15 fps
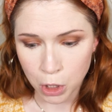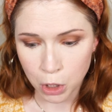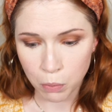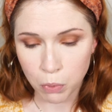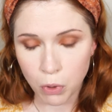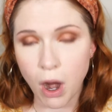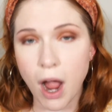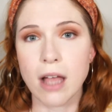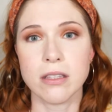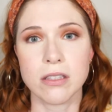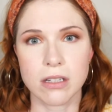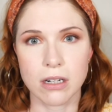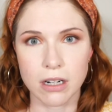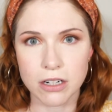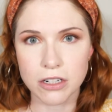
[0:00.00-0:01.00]

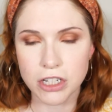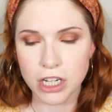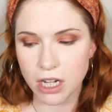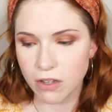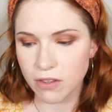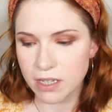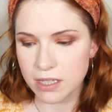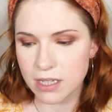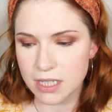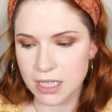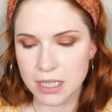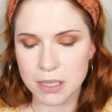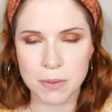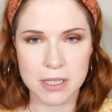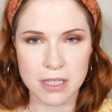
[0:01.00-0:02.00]
bronzers, you know, this
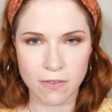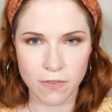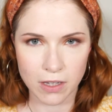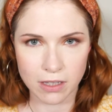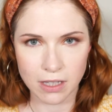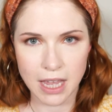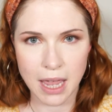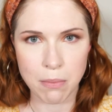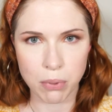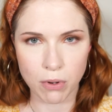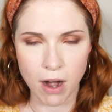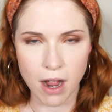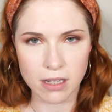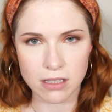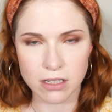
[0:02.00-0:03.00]
isn't specifically a
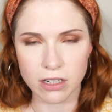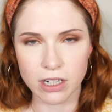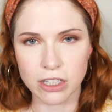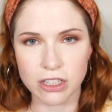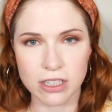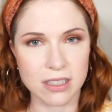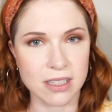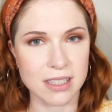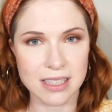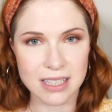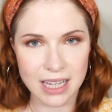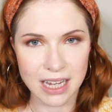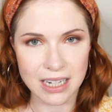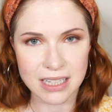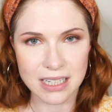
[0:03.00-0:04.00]
bronzer, it's just a
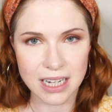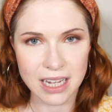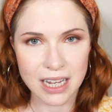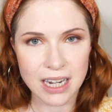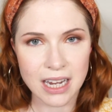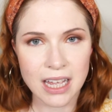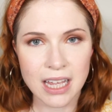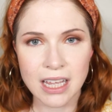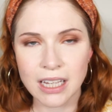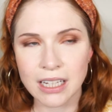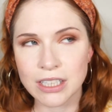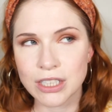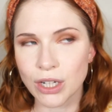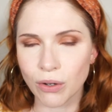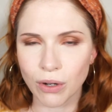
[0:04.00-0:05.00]
skin tint,
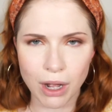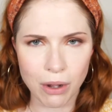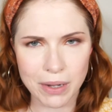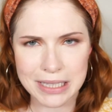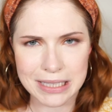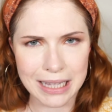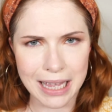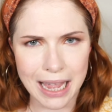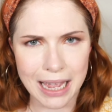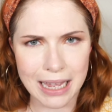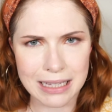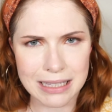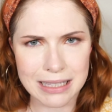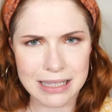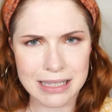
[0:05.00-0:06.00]
don't always
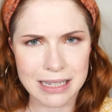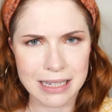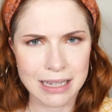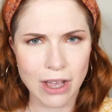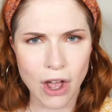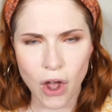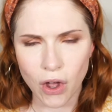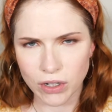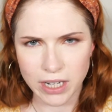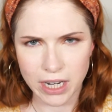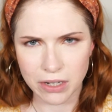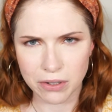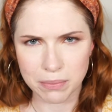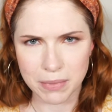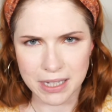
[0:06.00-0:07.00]
last all
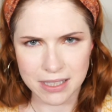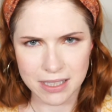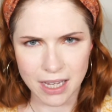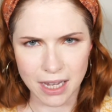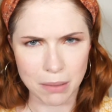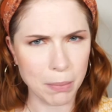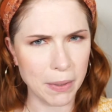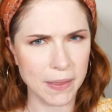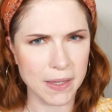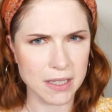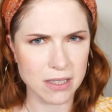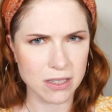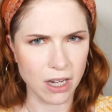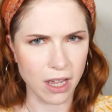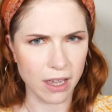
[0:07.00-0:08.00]
day on my skin, but
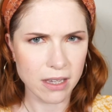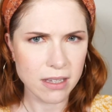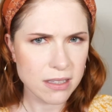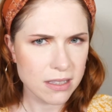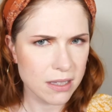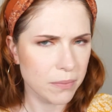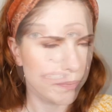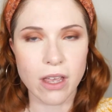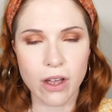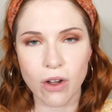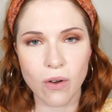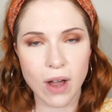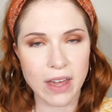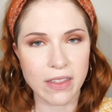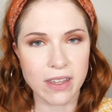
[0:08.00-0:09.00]
this does.
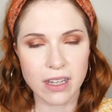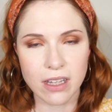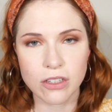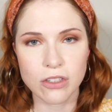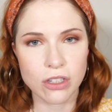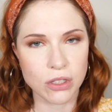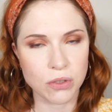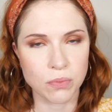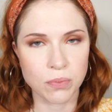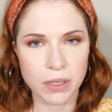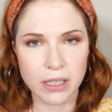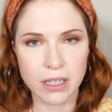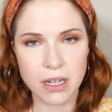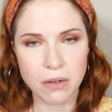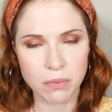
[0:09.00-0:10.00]
So I think it's just
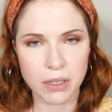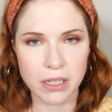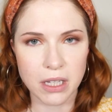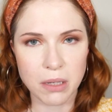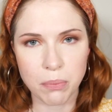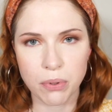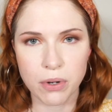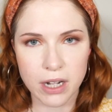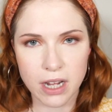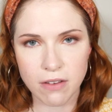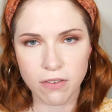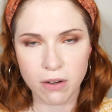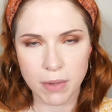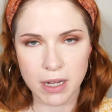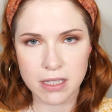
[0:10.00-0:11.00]
really, really pretty
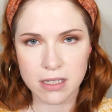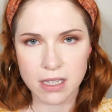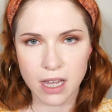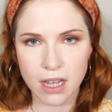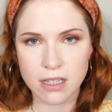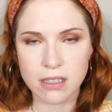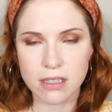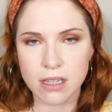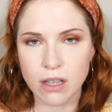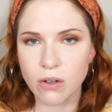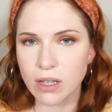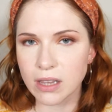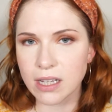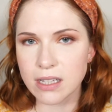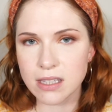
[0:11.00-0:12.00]
for my skin.
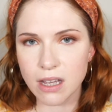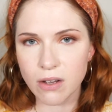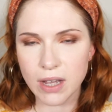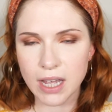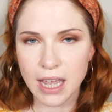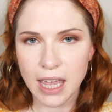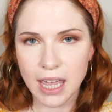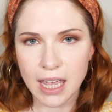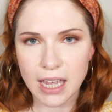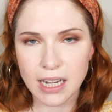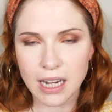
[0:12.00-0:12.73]
So let's go ahead